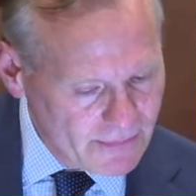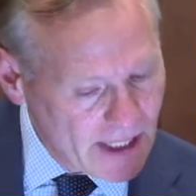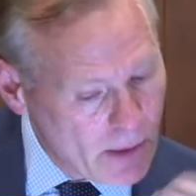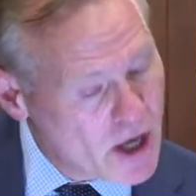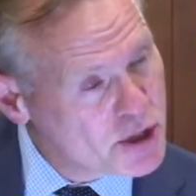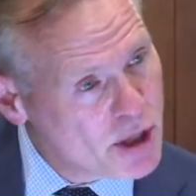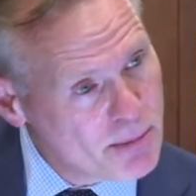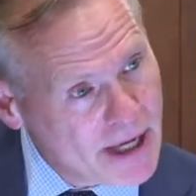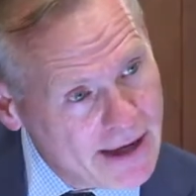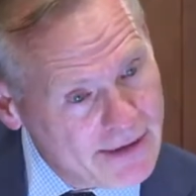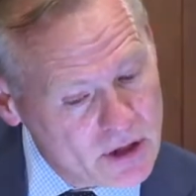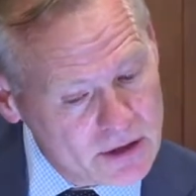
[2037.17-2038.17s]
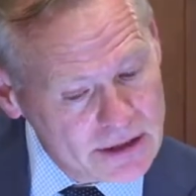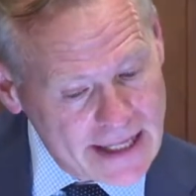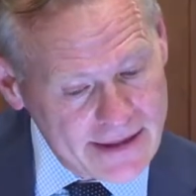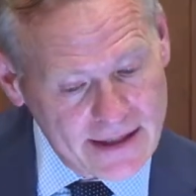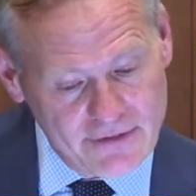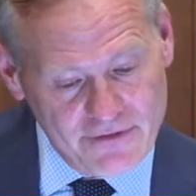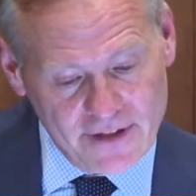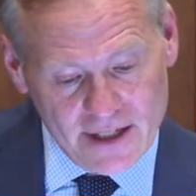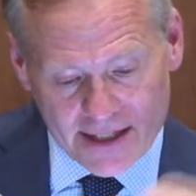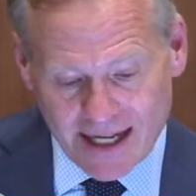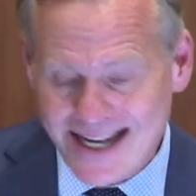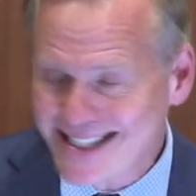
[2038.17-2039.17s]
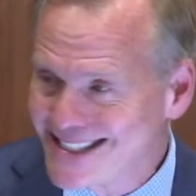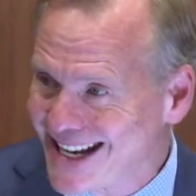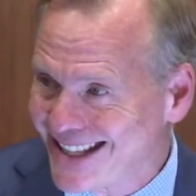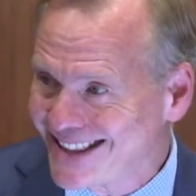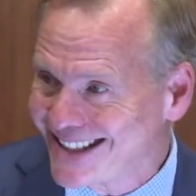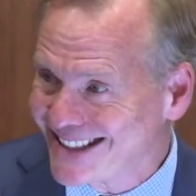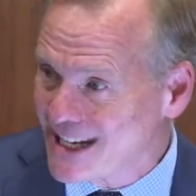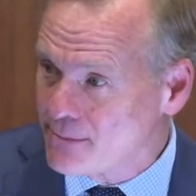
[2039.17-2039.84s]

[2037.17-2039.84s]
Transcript: They watch our behavior, and then they feed us content that